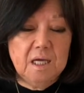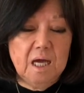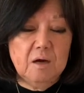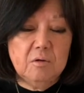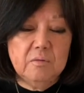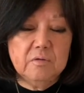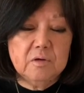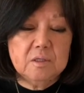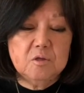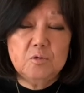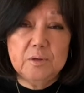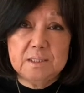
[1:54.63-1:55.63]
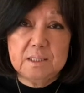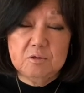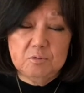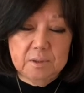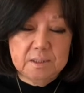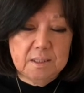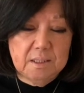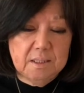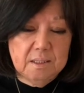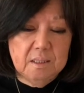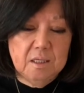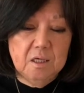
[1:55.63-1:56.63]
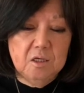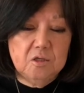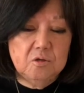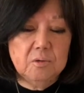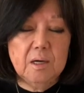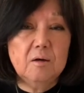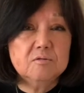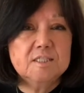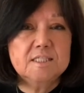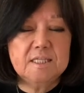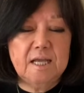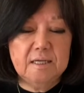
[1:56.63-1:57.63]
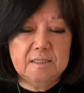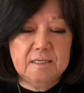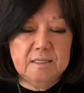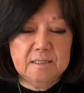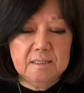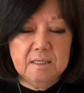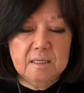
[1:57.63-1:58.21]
However, in 2020, you were outstanding.